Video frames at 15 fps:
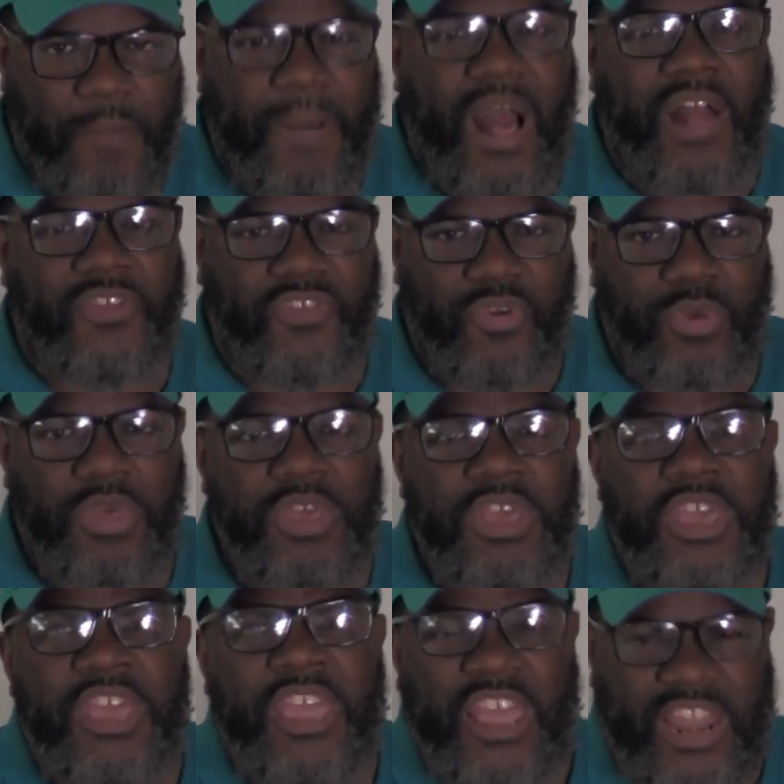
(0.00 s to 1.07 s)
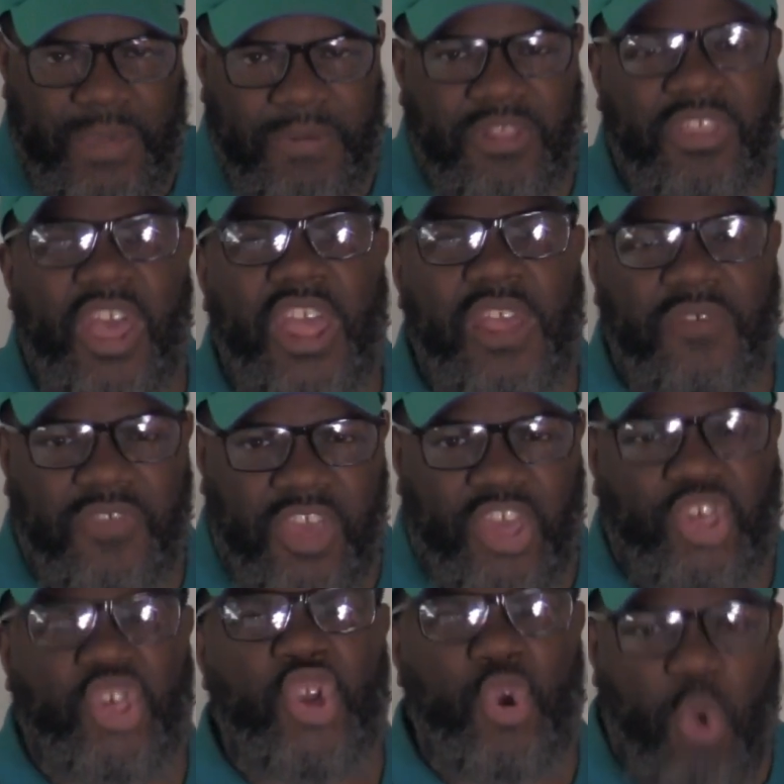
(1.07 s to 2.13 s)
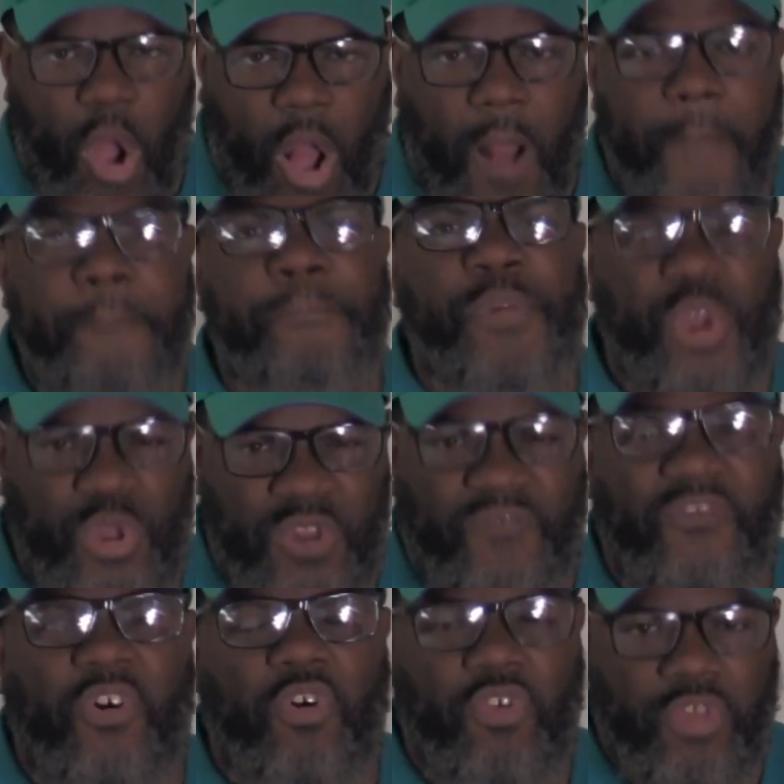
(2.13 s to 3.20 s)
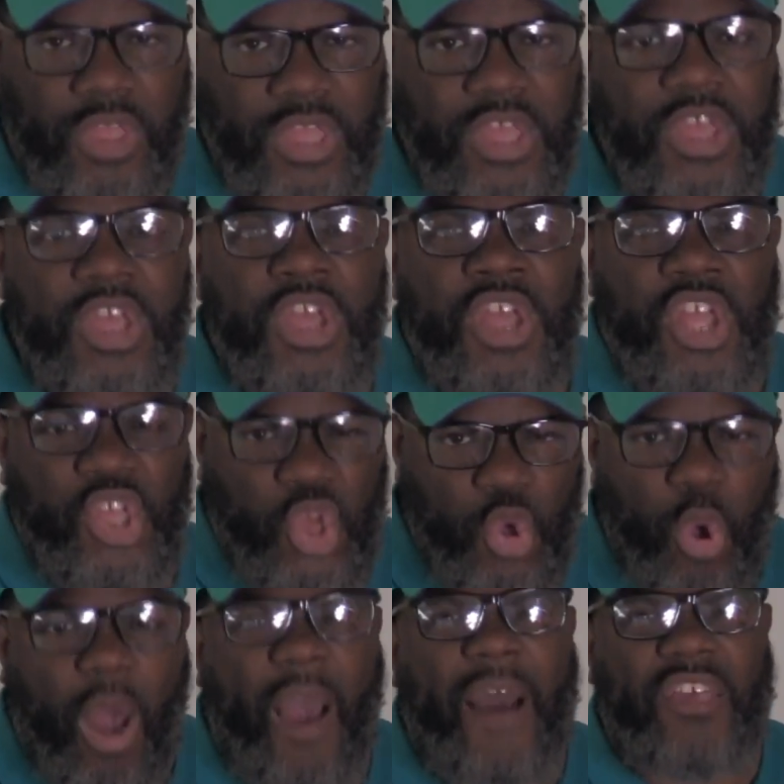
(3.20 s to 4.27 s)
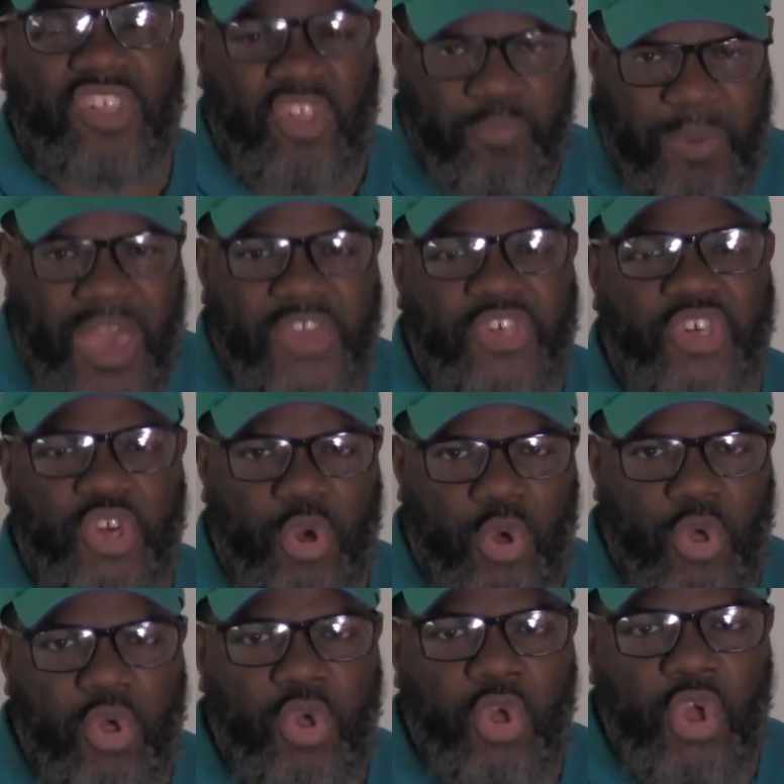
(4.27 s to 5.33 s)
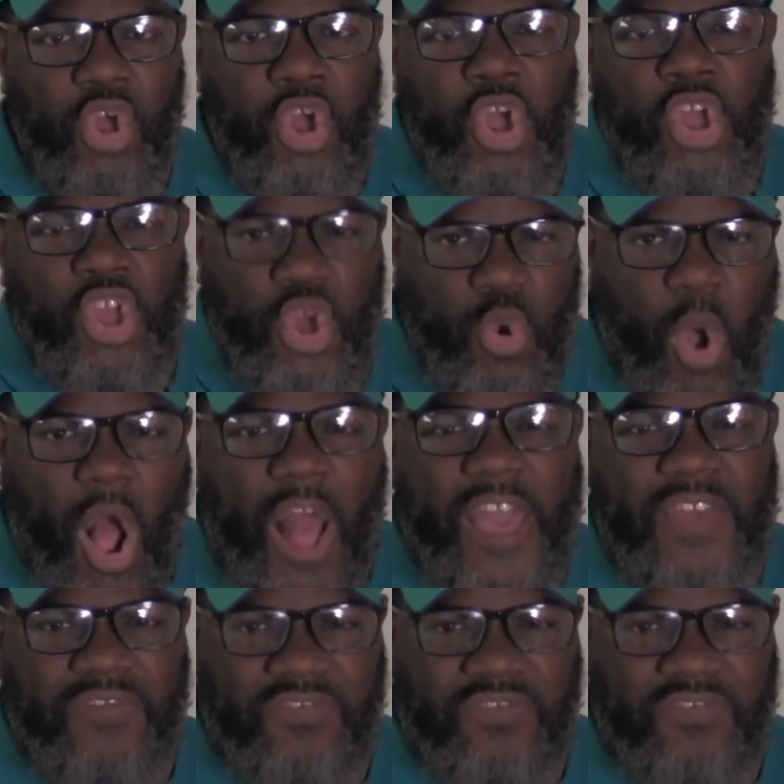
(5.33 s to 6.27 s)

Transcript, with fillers: about you. And let me tell you this, you are beautiful. You are special. You are